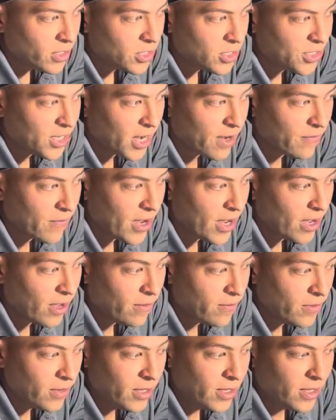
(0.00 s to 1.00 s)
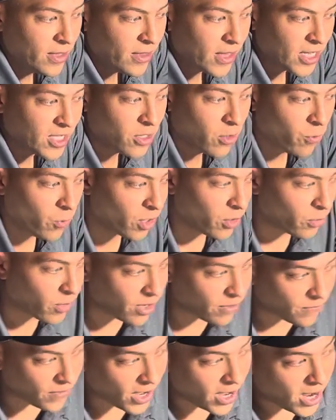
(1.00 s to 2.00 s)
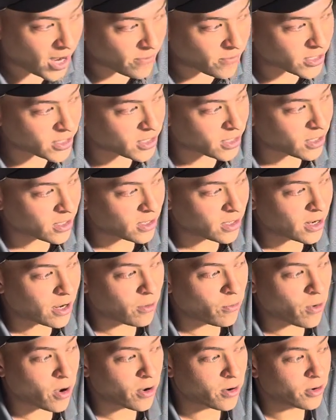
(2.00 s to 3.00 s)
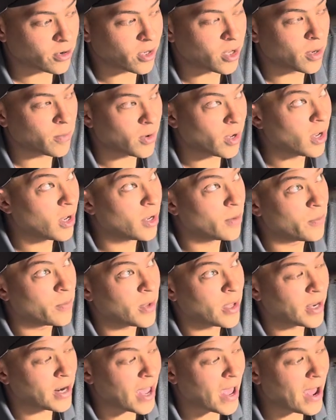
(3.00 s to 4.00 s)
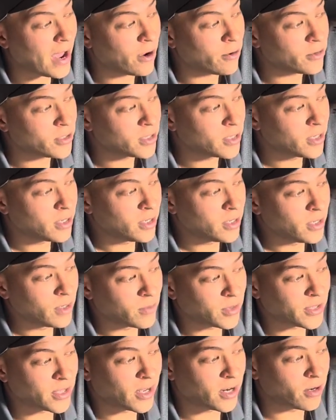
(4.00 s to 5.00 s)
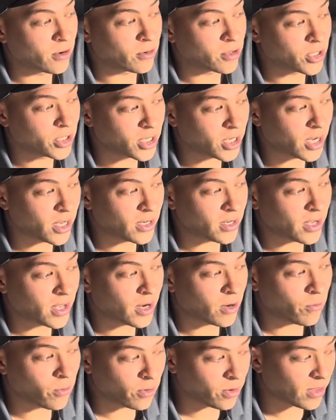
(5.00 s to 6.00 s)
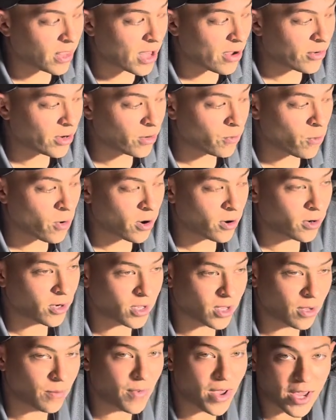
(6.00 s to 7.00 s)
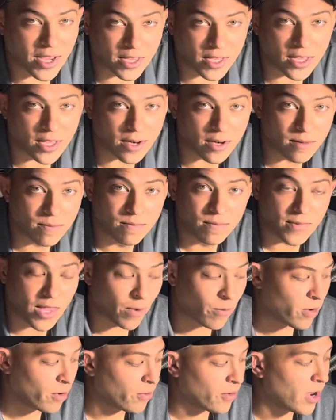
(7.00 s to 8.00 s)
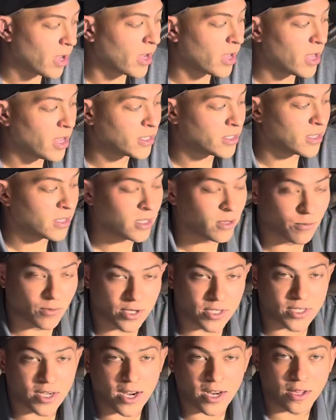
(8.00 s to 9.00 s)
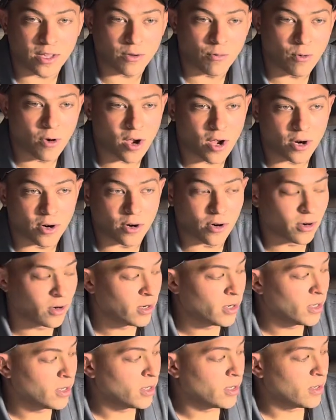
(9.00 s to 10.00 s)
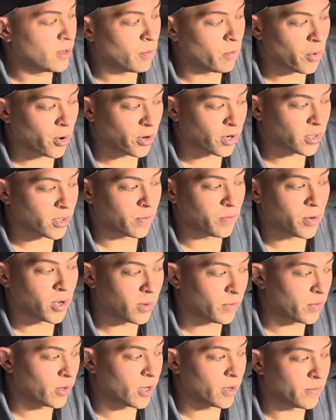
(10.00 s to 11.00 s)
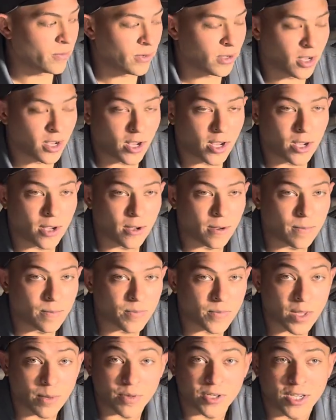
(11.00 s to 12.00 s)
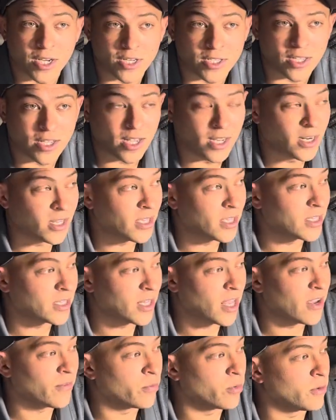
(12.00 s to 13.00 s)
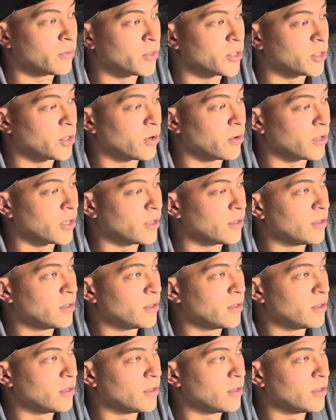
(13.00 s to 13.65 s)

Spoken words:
check valve. That's a one-way valve that's going to allow water to come up and out, but then it'll shut and it won't allow any water to come back in. That way we're not constantly recycling water, burning the pump up, and potentially ending its life prematurely.